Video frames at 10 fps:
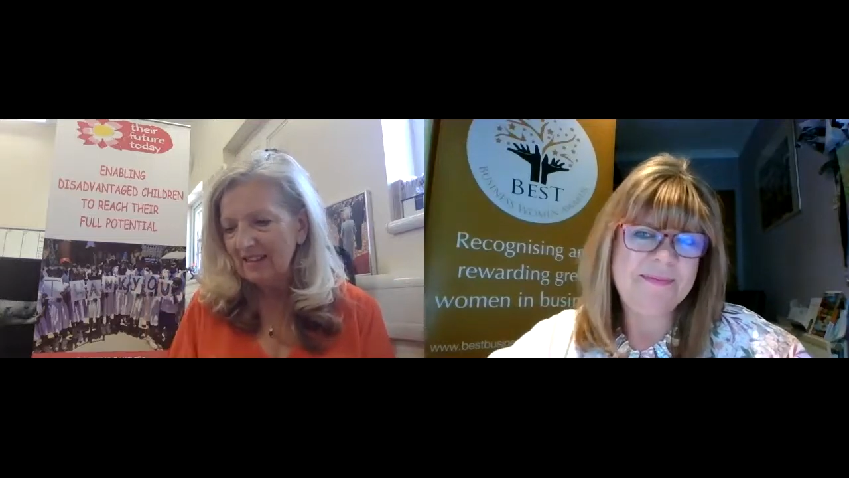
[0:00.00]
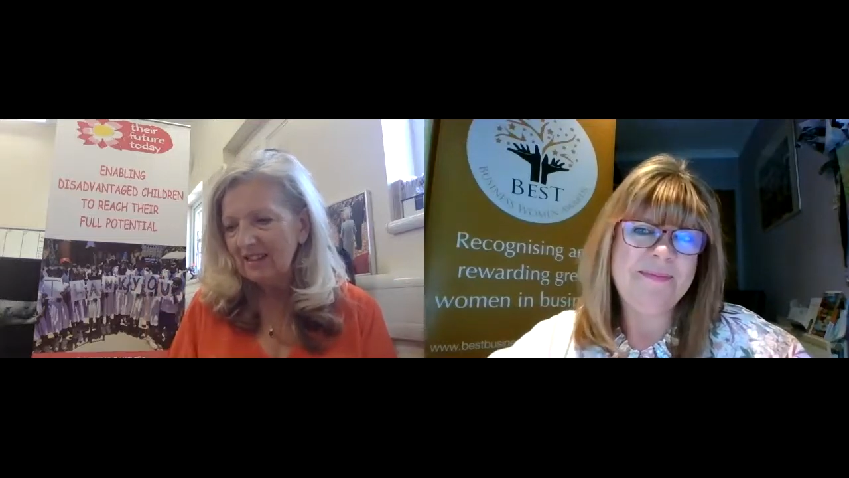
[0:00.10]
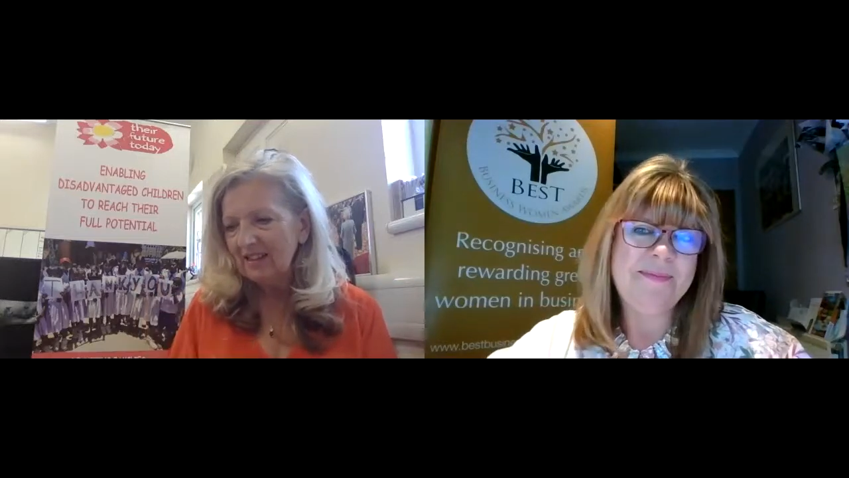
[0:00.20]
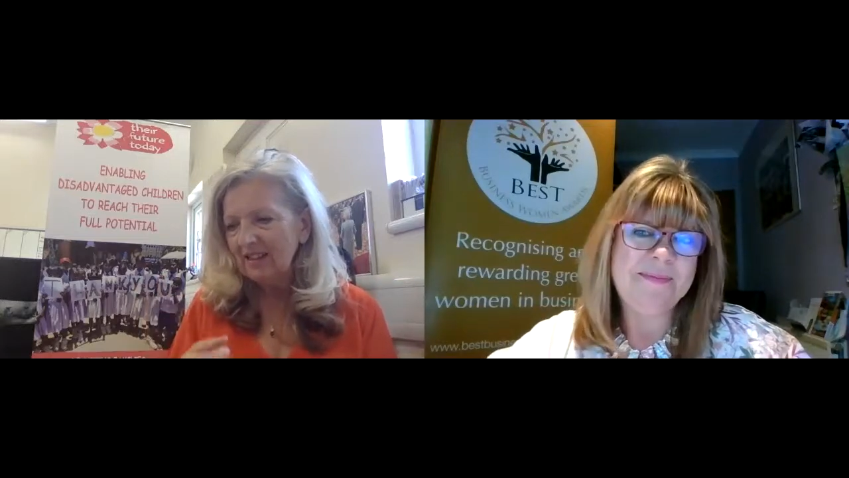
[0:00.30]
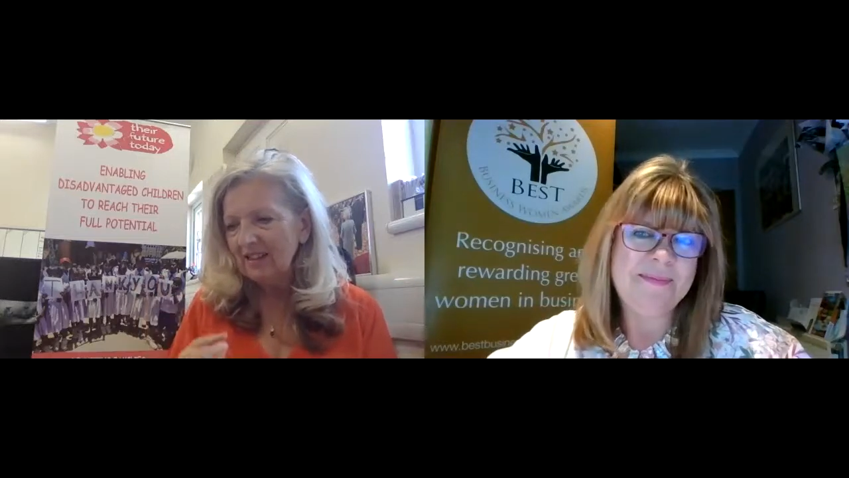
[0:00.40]

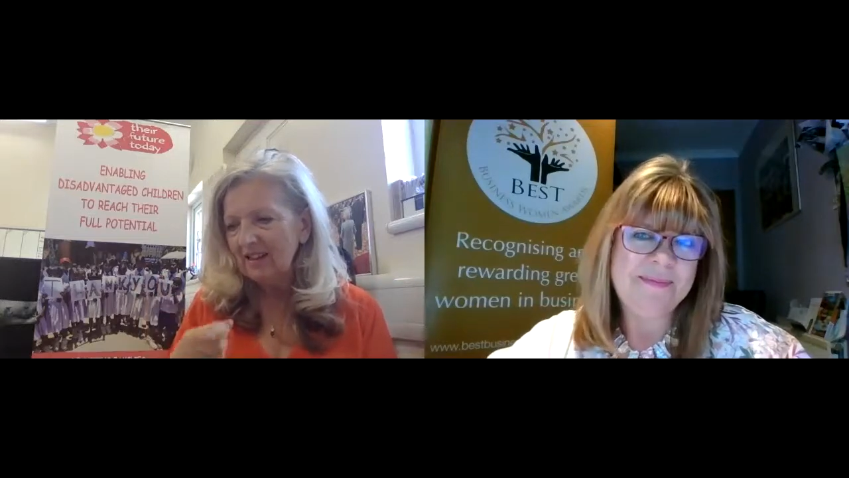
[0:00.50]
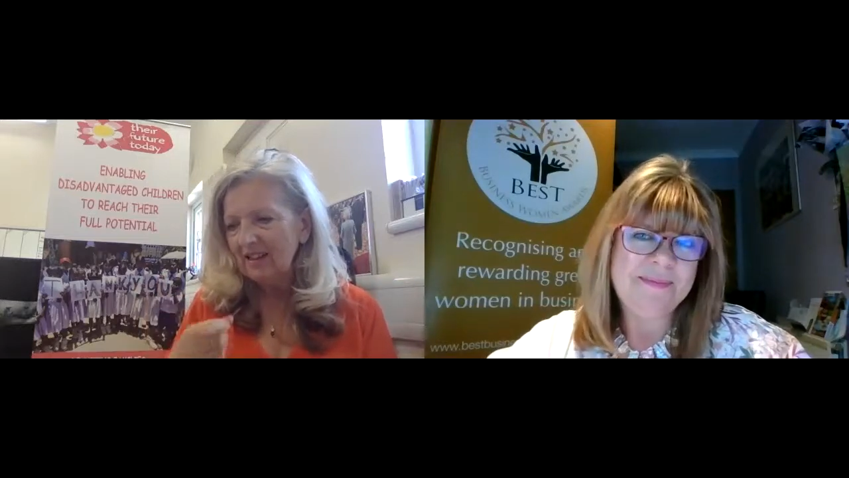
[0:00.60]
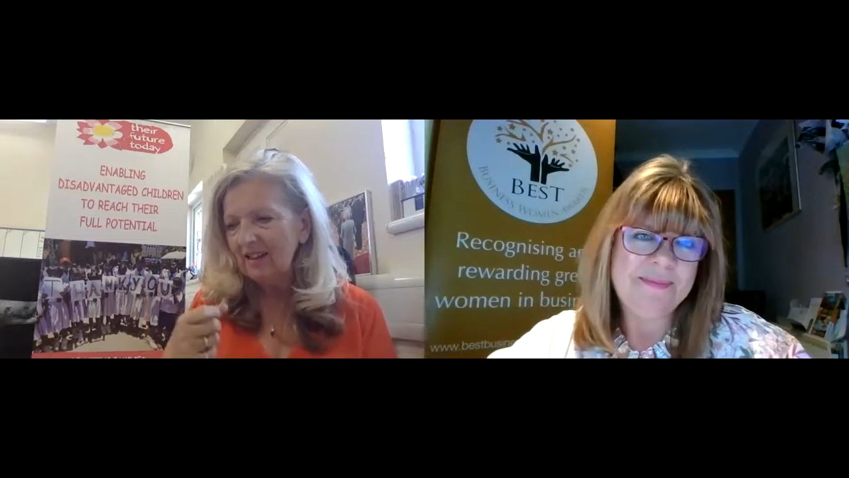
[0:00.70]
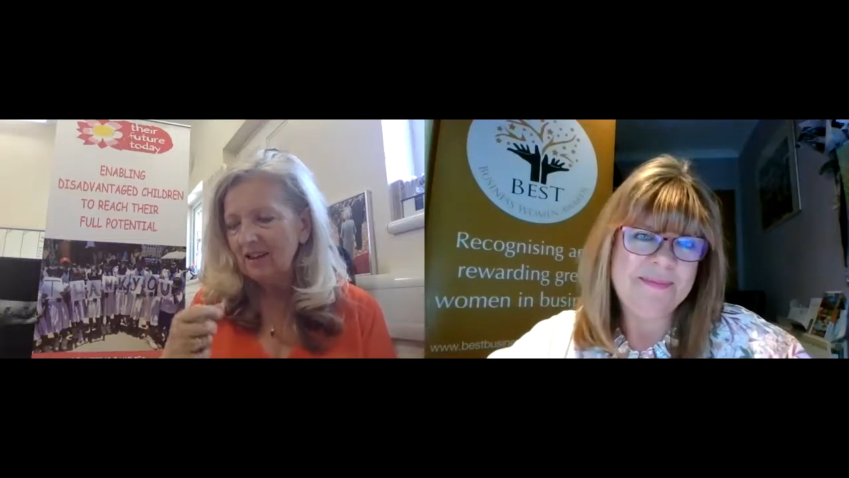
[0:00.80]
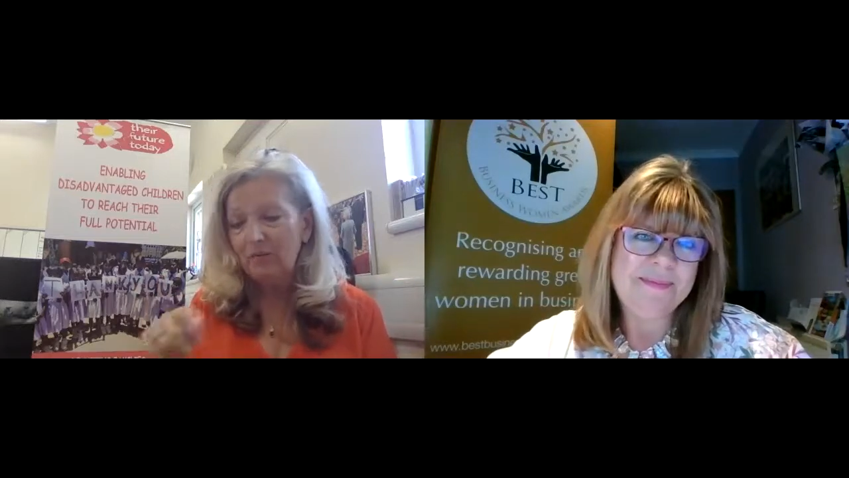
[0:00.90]
And
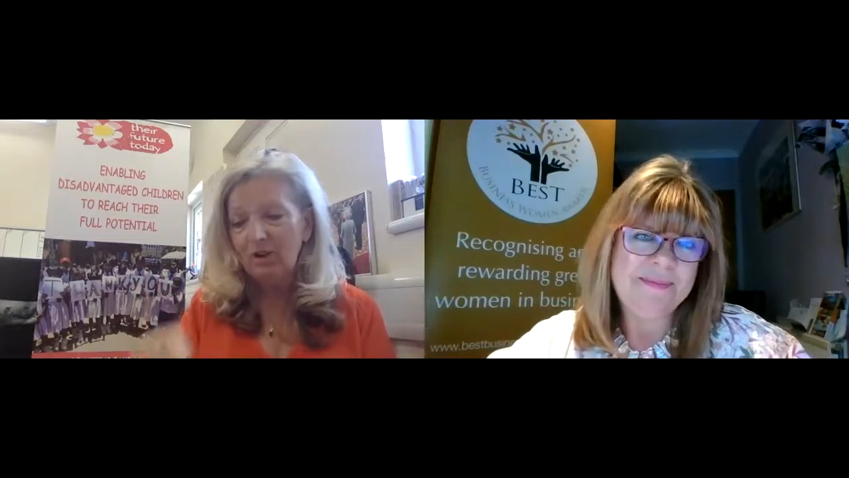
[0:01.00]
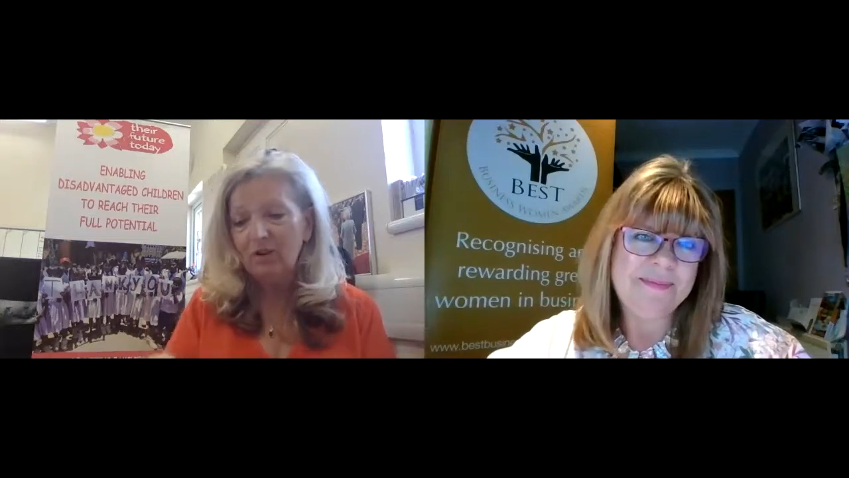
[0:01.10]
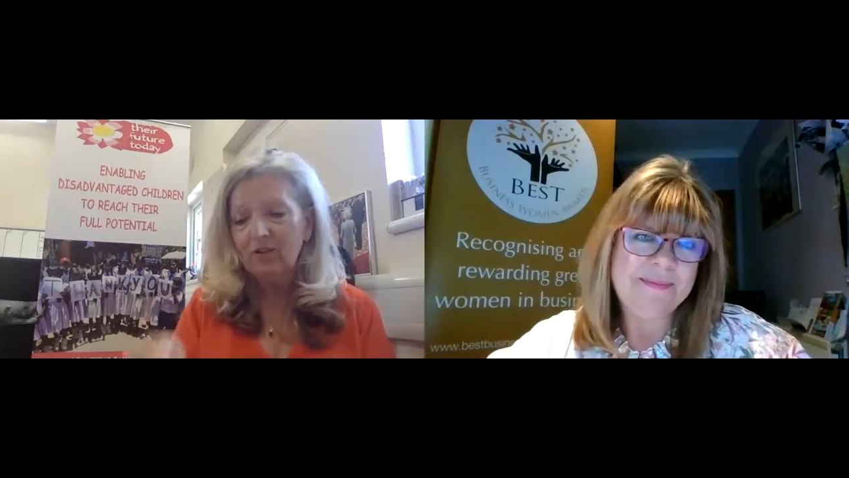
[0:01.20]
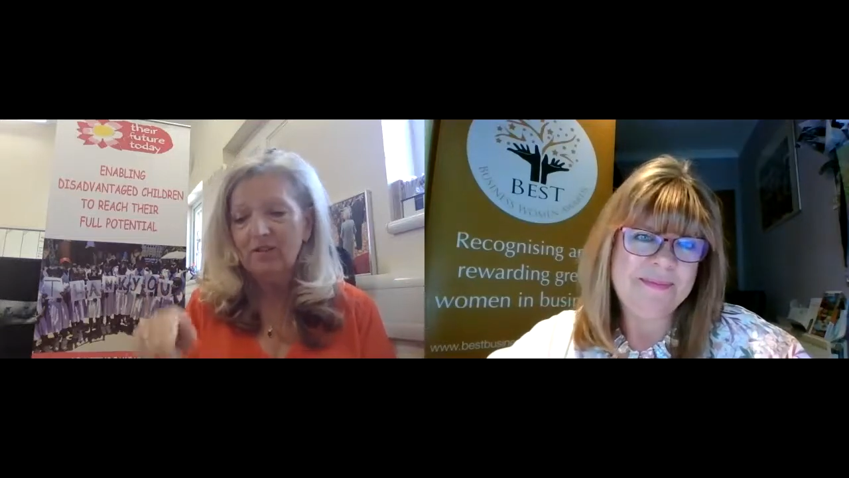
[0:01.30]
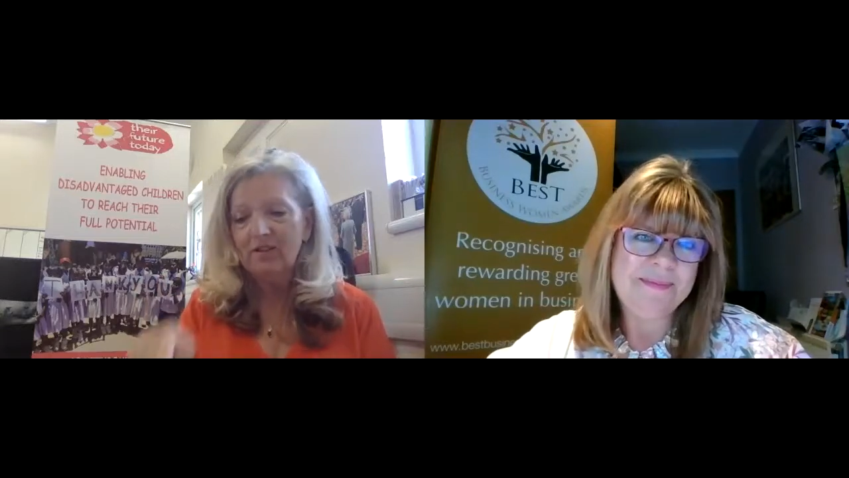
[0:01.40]
I put it
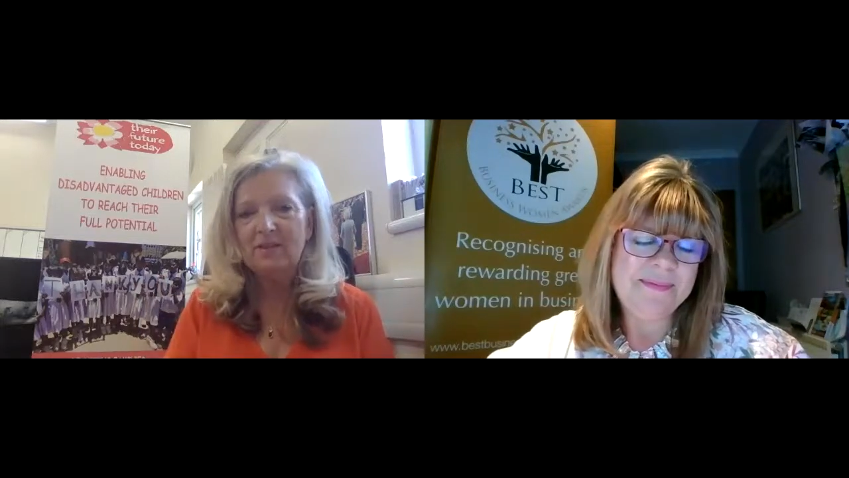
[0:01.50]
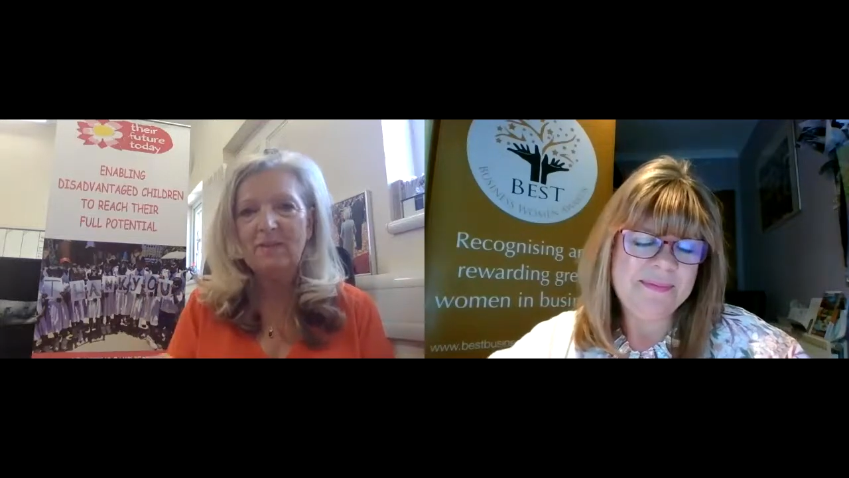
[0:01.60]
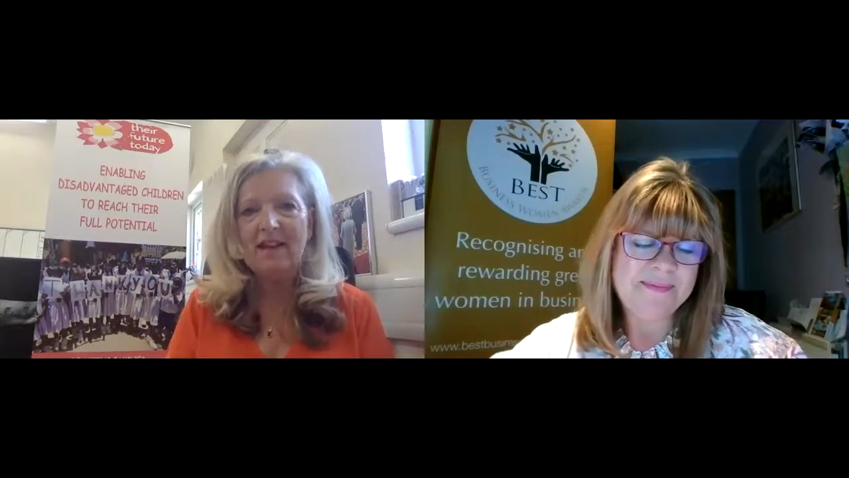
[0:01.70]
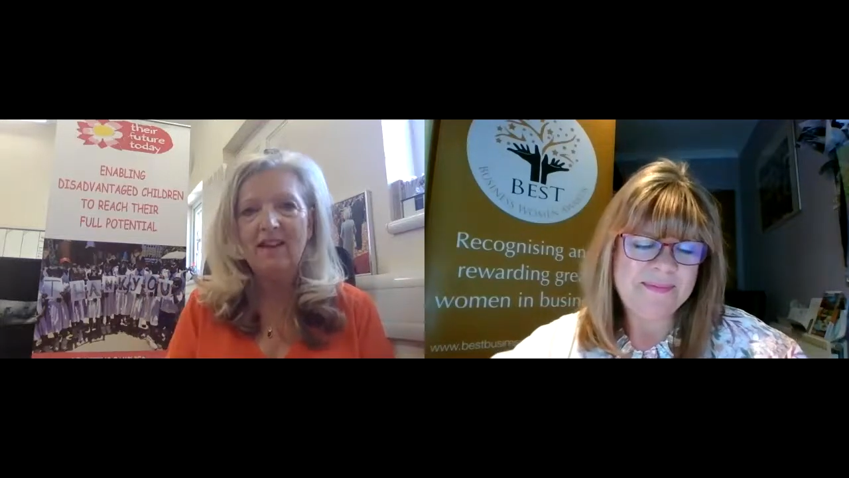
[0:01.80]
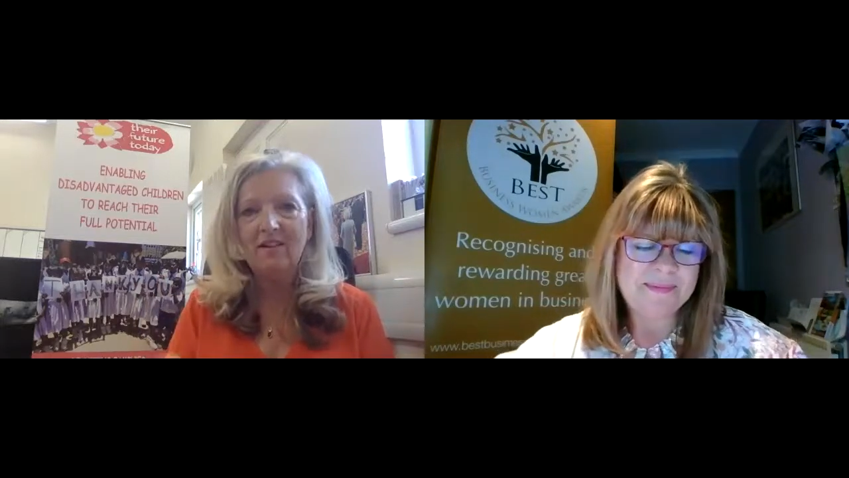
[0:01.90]
on
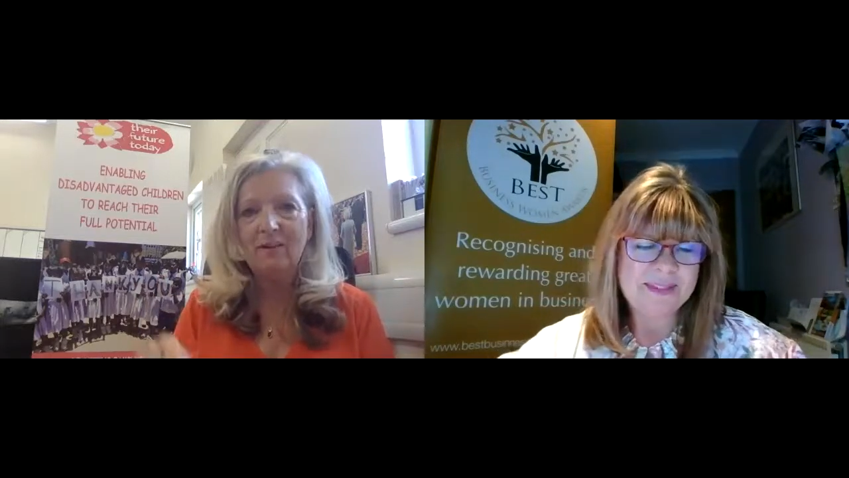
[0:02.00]
speaker.